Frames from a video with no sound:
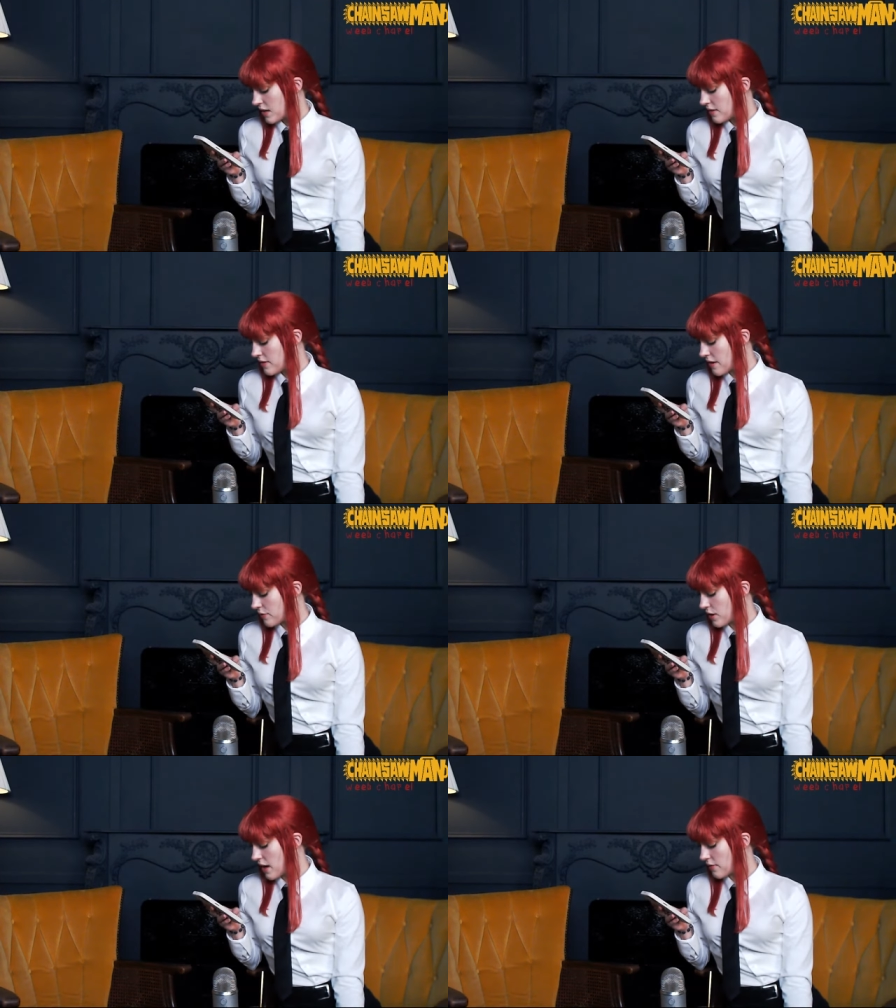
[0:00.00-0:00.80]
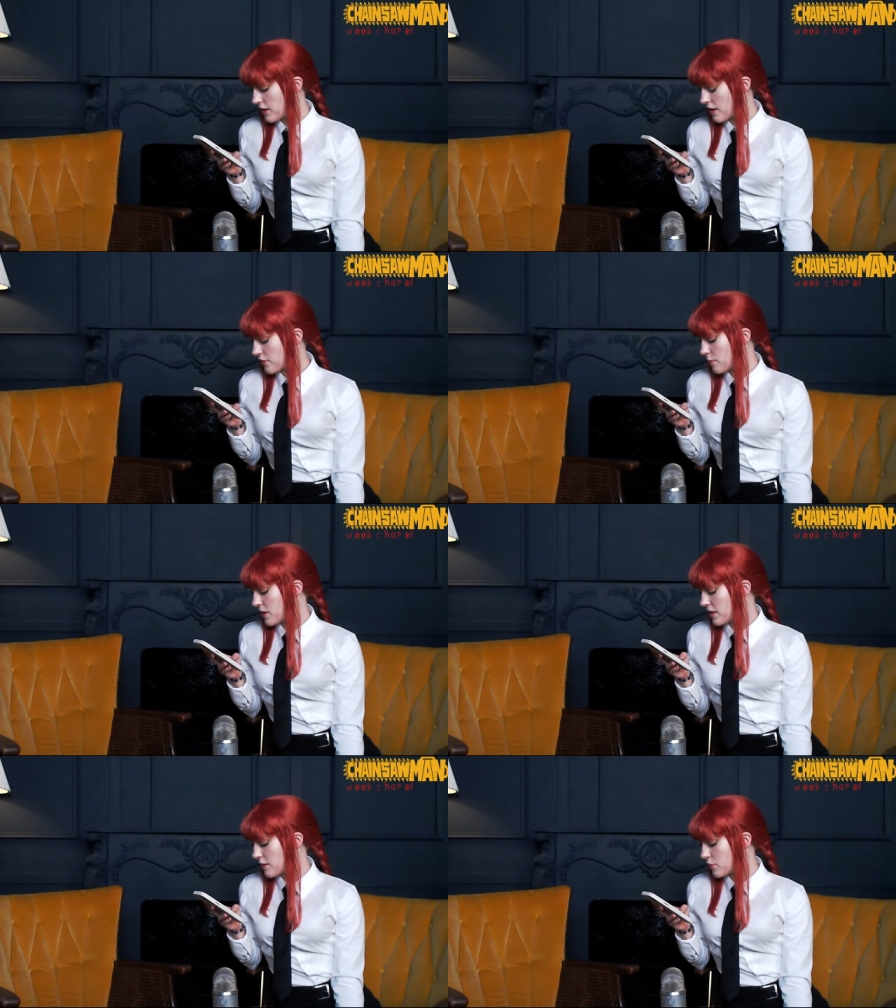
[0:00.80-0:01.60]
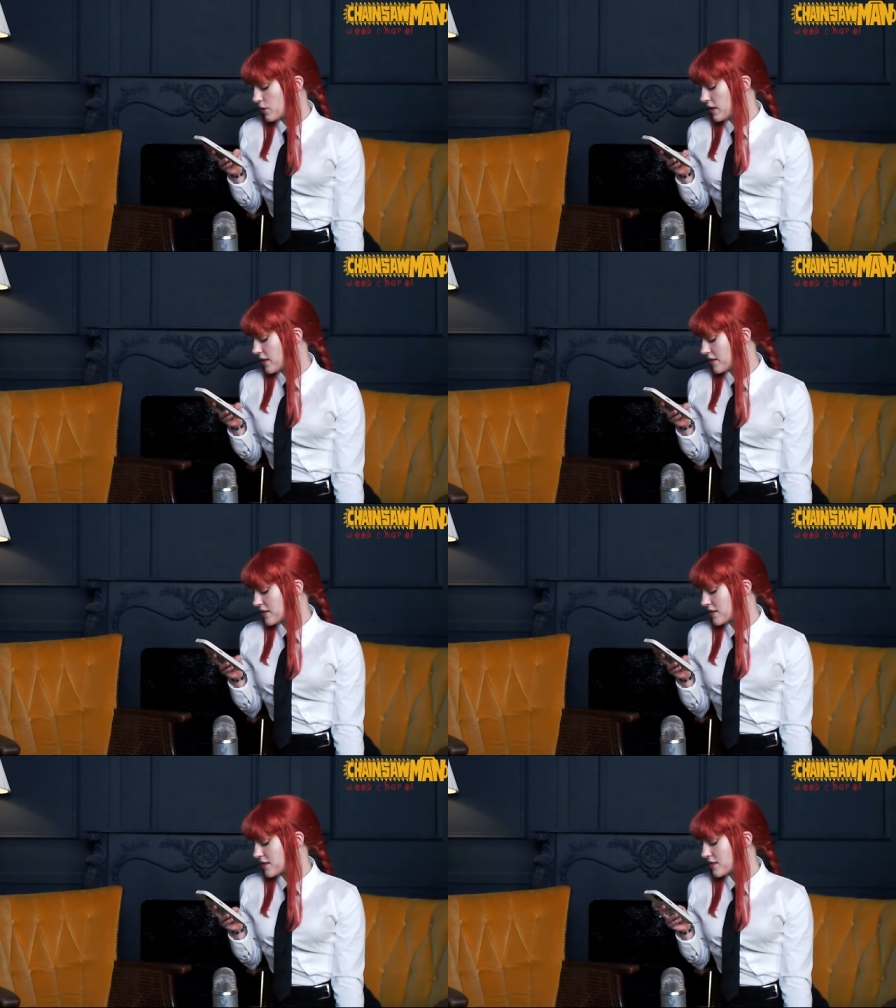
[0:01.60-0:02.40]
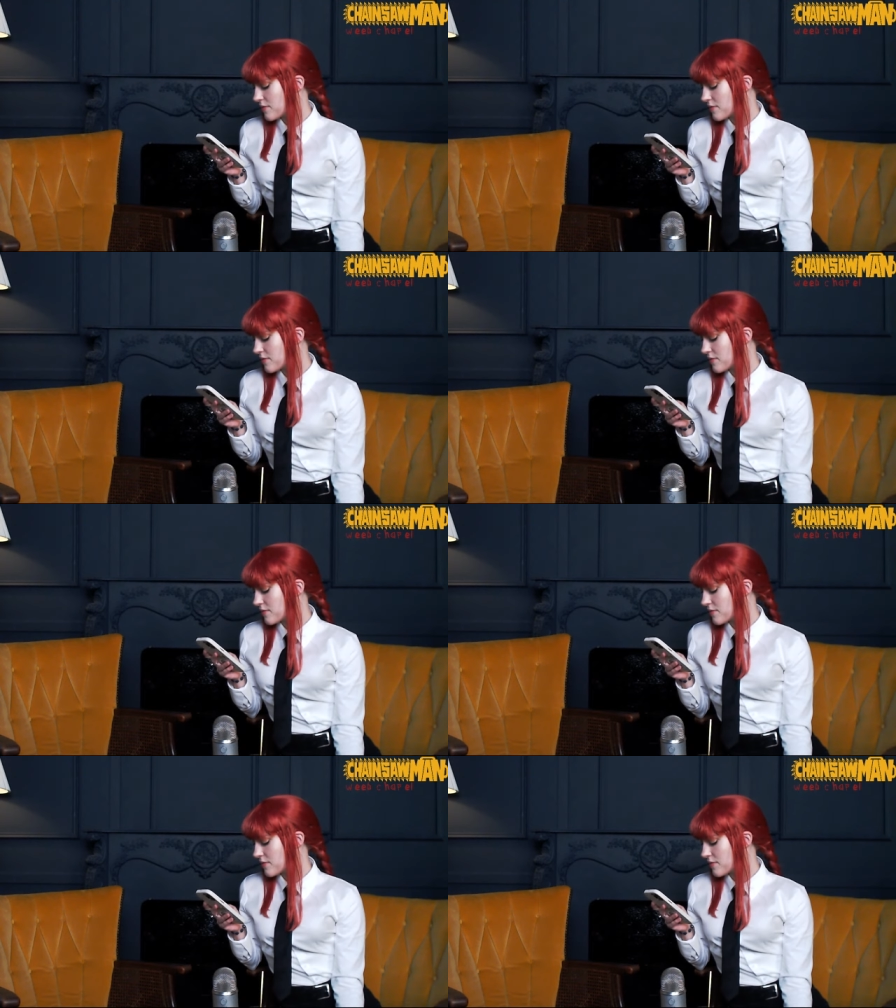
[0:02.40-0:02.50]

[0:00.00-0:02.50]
Never have I ever been the prettiest.